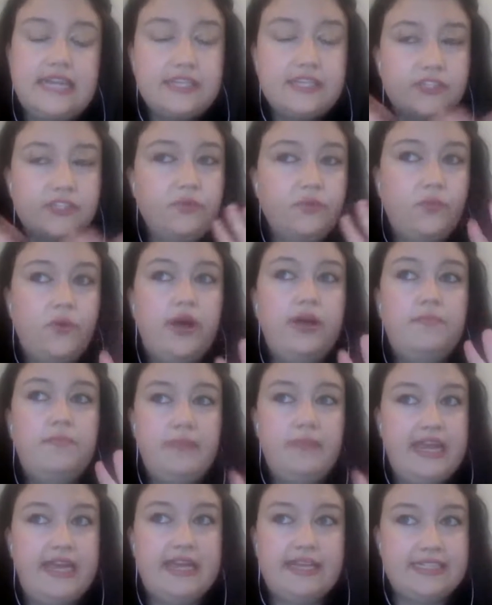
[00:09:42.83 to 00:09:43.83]
Stakes are
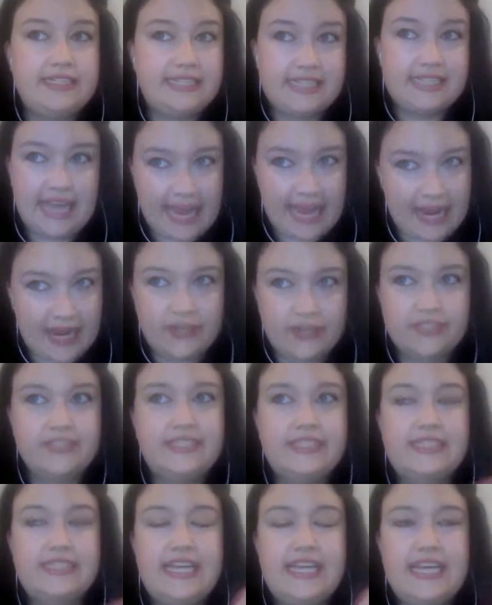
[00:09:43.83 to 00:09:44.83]
what make us care.
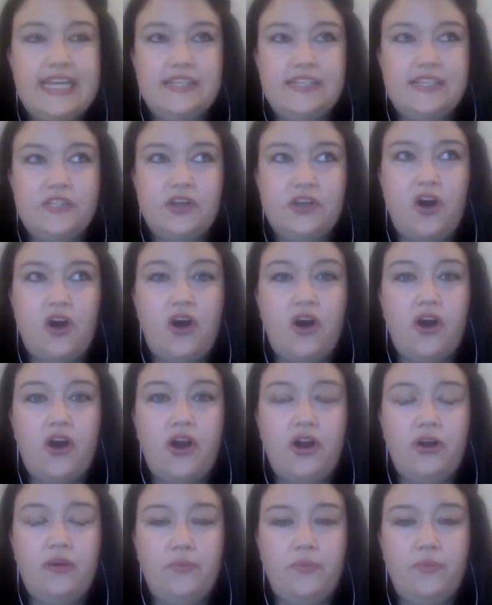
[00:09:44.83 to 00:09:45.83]
Stakes
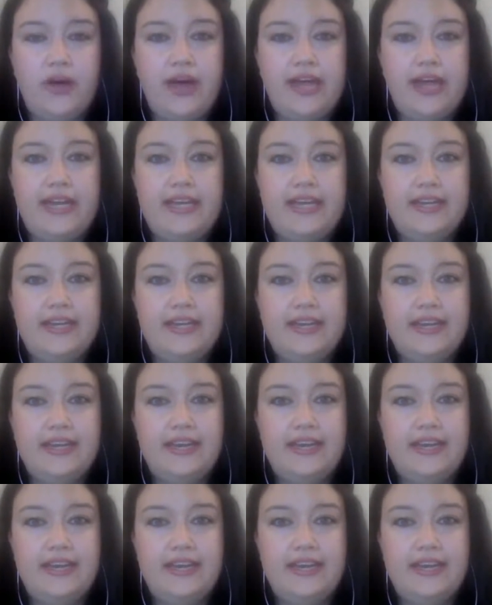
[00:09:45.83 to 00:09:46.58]
are what